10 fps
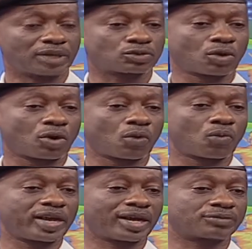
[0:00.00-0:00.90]
And so
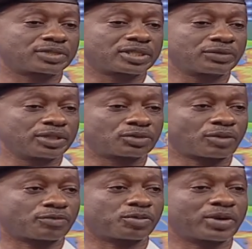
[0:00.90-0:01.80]
we have series
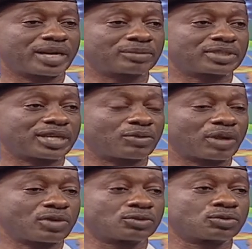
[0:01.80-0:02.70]
of programs that
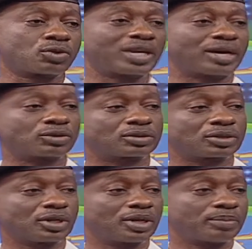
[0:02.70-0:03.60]
we are going to roll
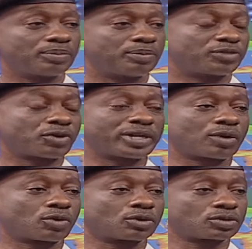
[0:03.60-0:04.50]
out before
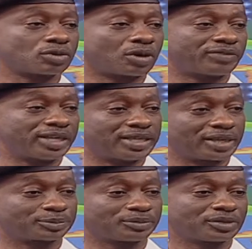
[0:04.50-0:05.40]
the close of the
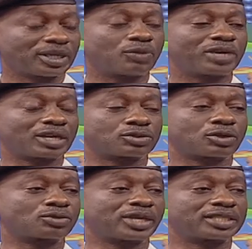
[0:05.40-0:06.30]
year, and we are
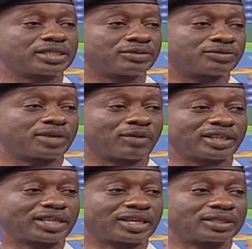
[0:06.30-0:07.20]
sure to achieve
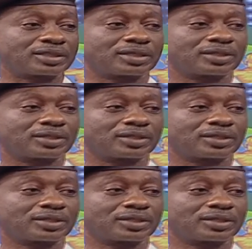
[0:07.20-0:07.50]
our target.